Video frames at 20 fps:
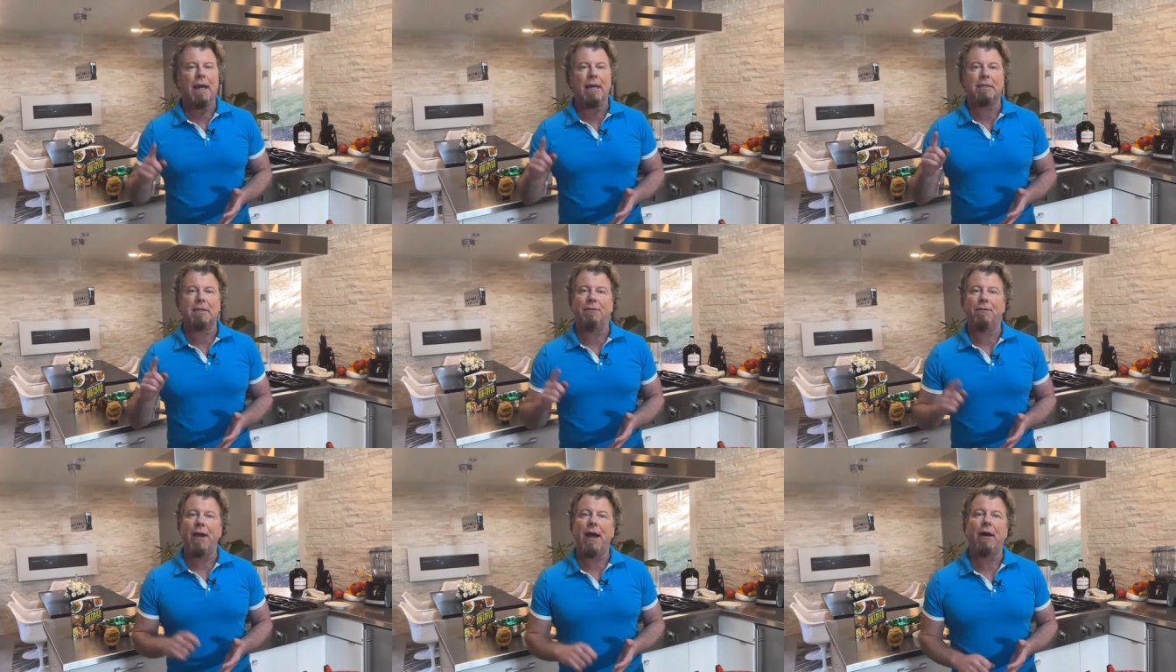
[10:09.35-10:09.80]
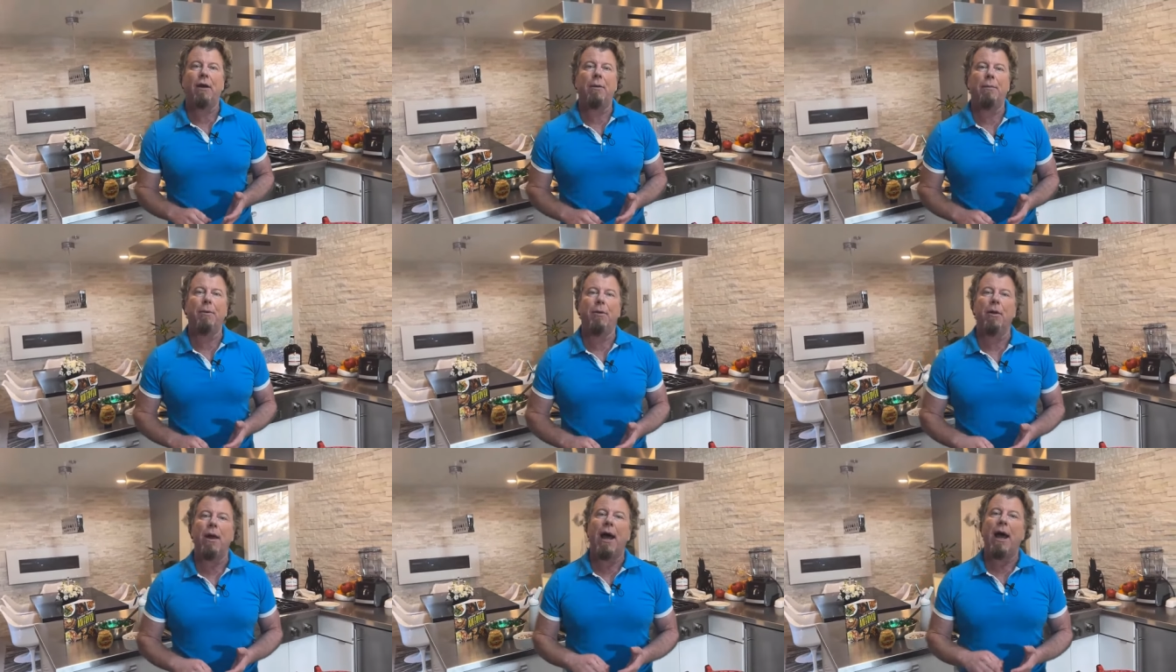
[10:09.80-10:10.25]
It's
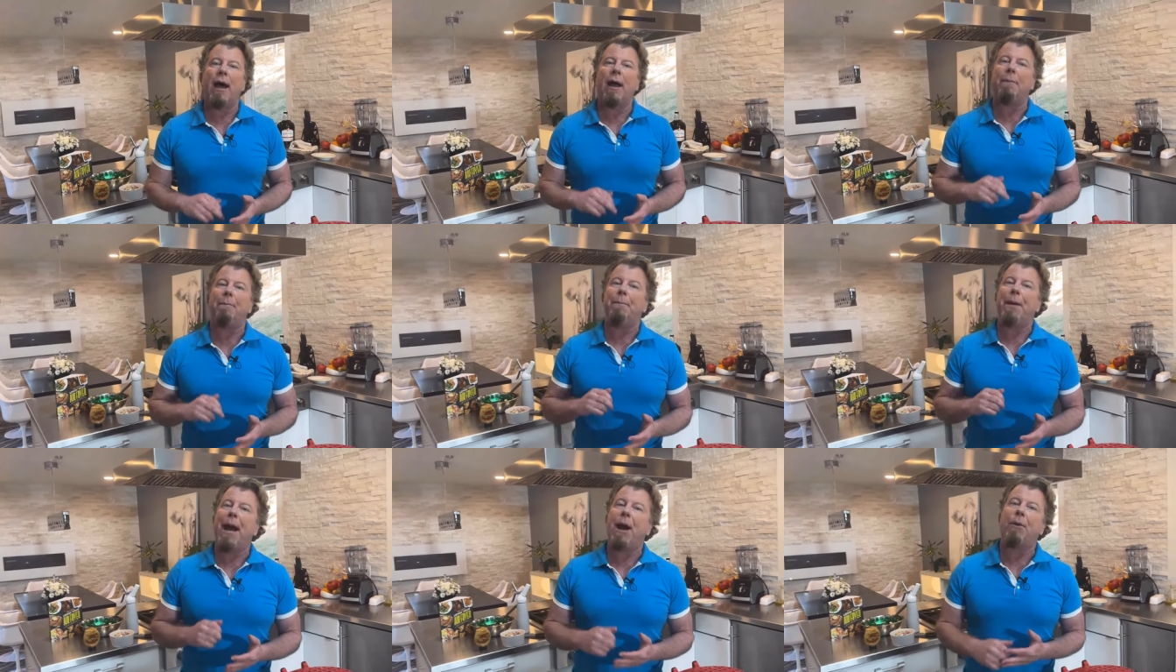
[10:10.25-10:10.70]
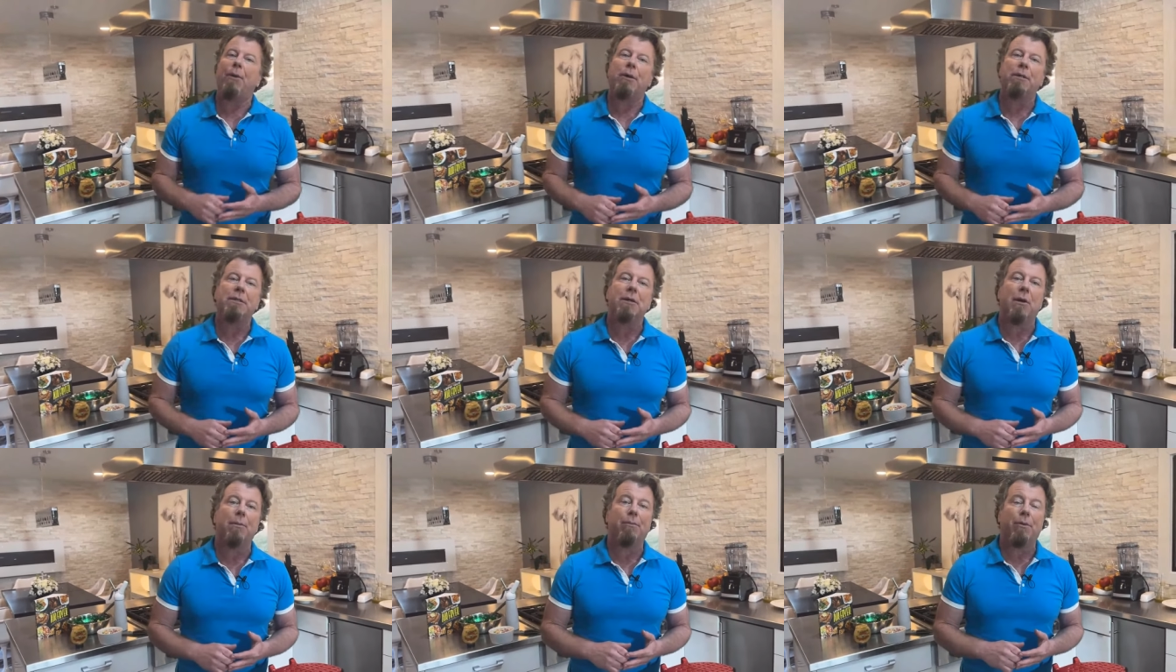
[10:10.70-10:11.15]
available at
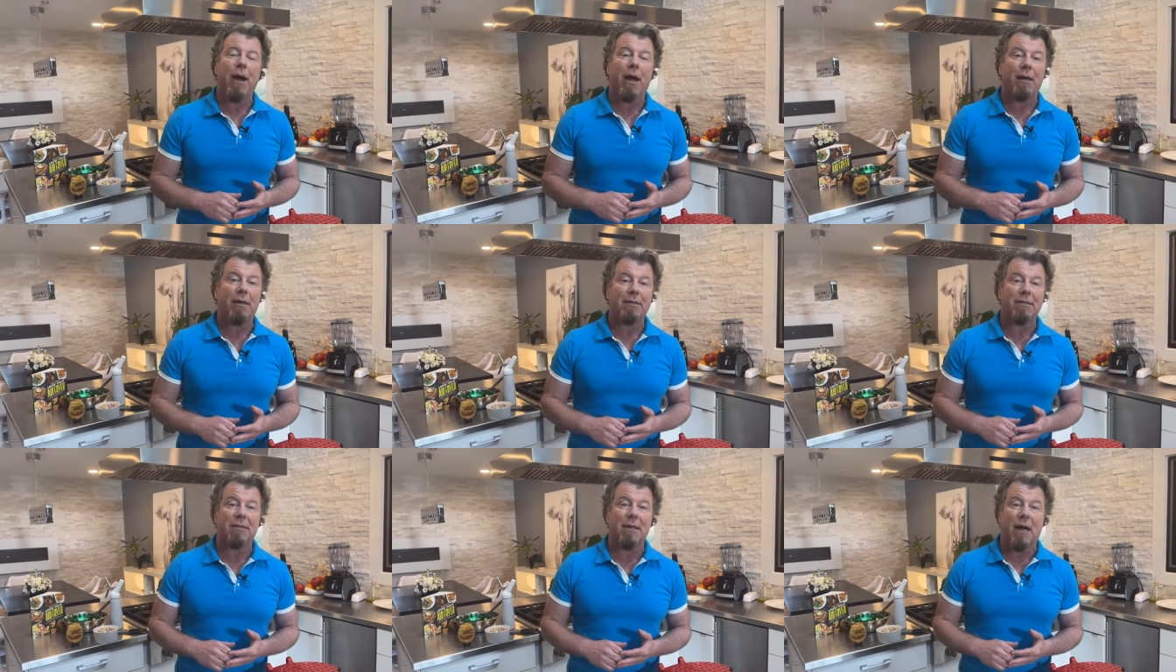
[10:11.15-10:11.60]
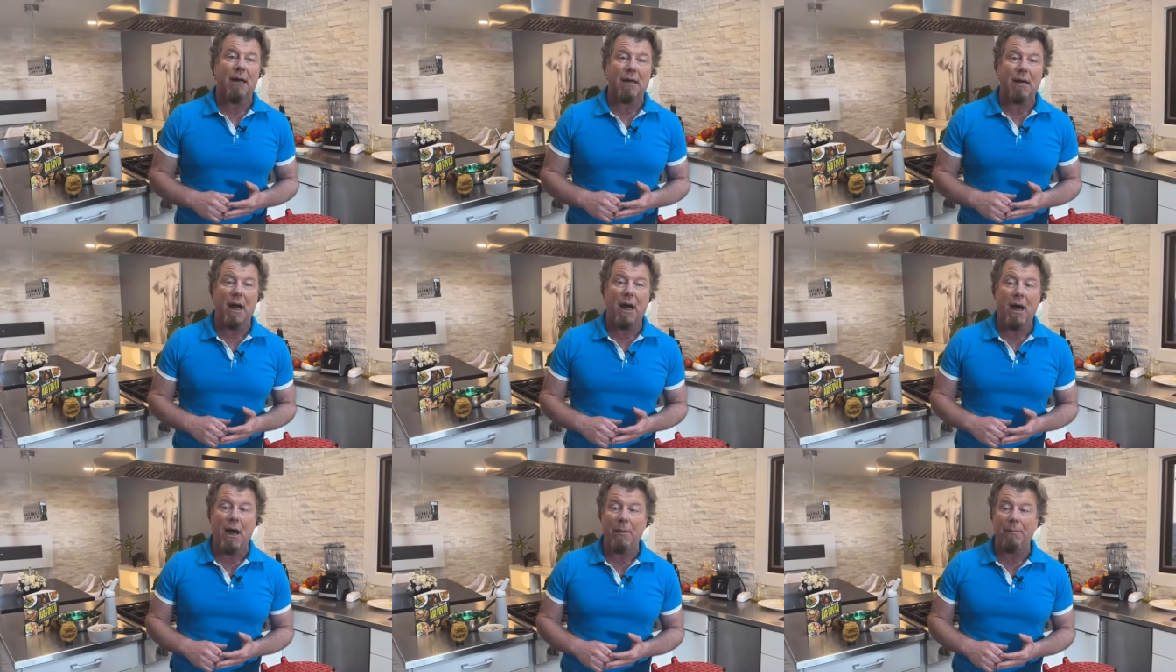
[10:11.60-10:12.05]

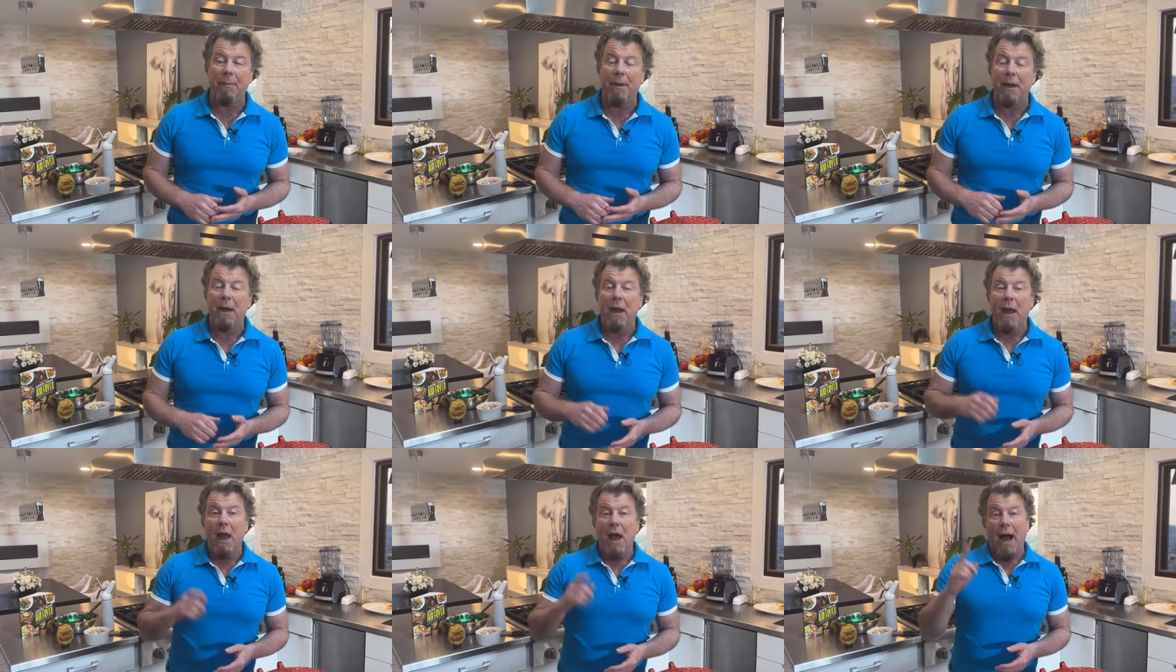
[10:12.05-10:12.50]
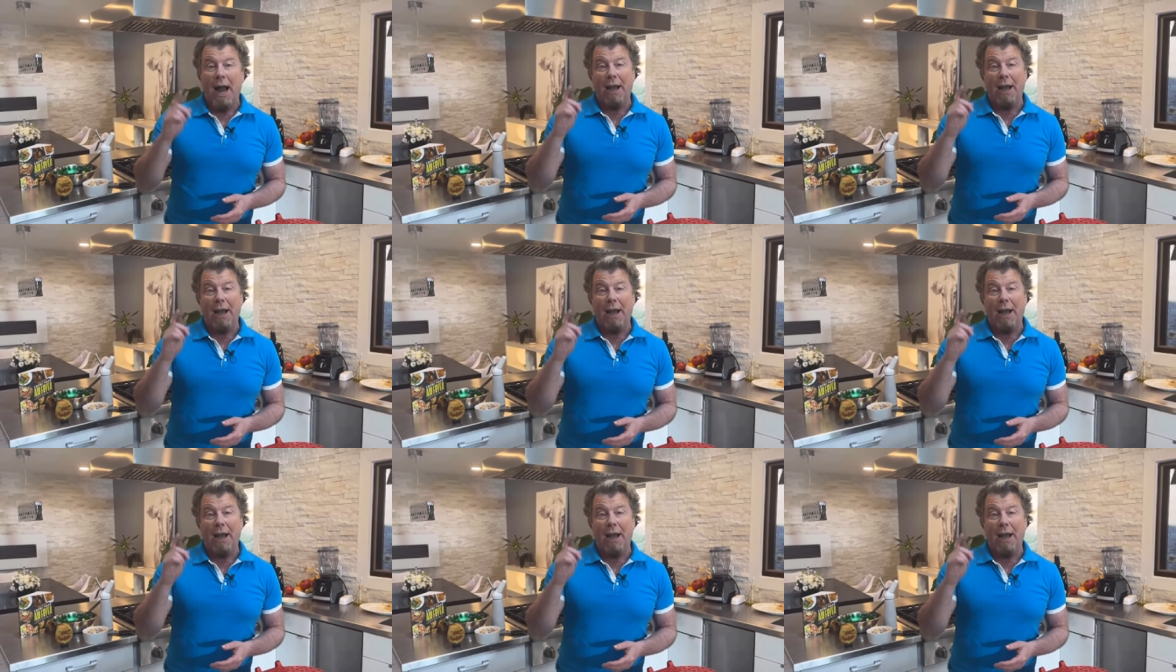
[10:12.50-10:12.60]
PowerXLProducts.com.